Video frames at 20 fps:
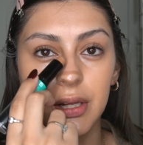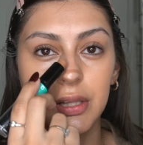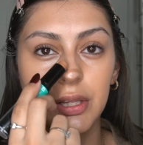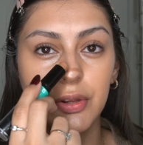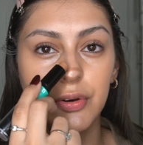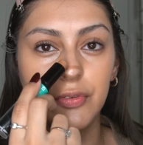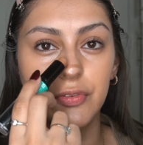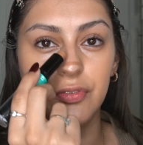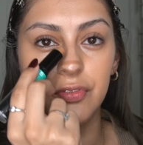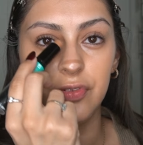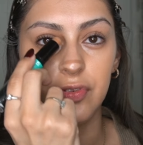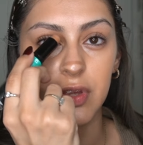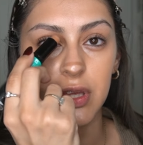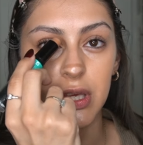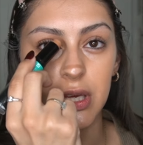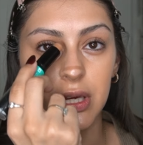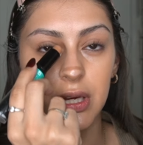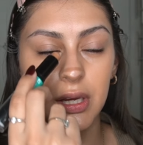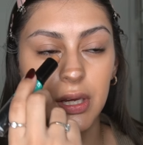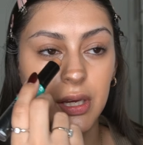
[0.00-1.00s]
a little
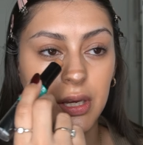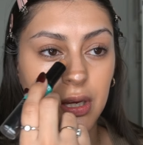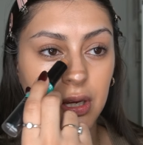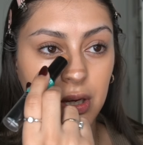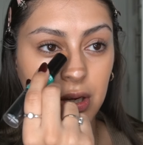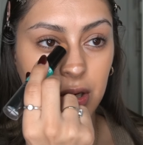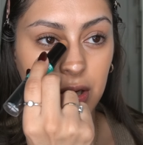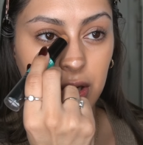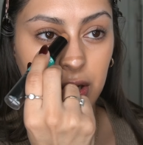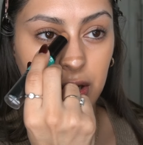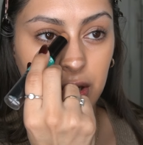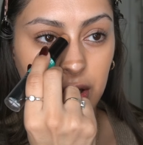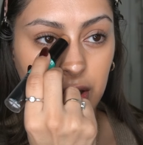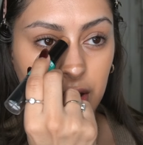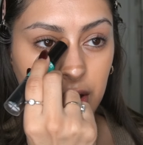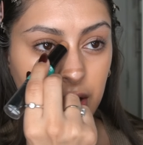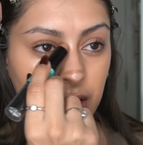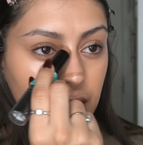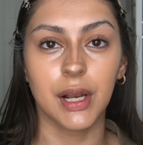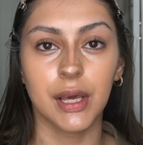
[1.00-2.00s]
V
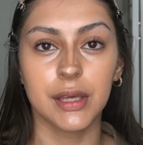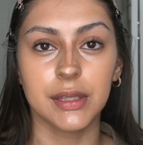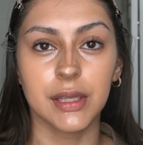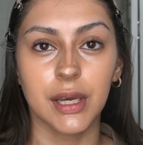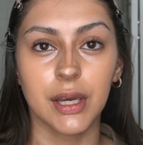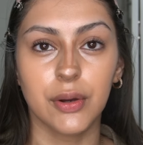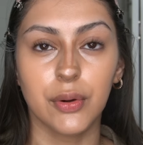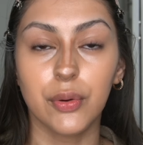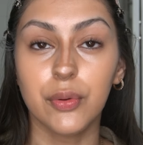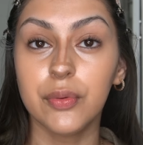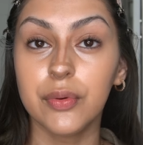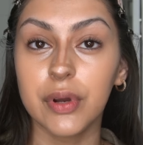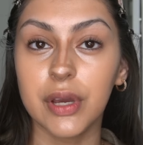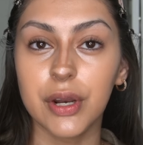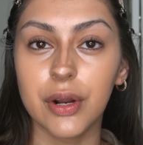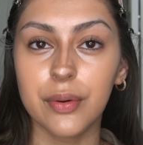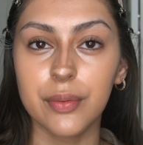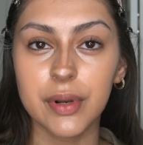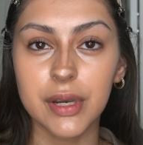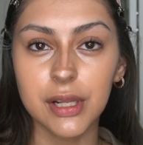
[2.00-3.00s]
like that. Oh, it
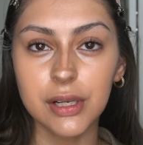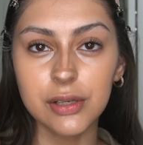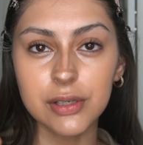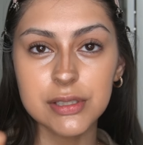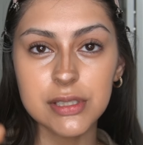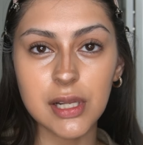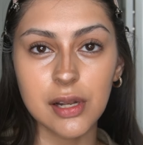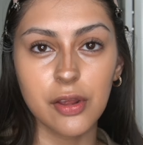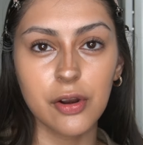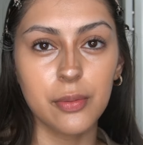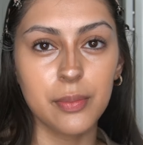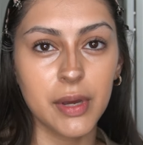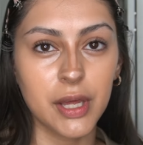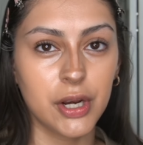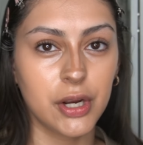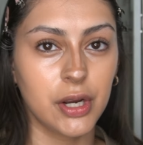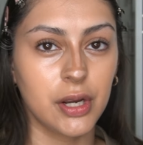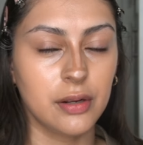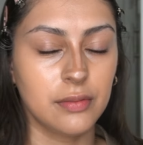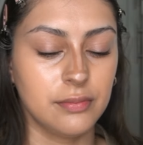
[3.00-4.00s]
already looks a little
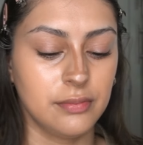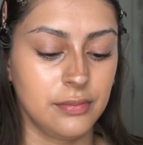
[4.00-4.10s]
better.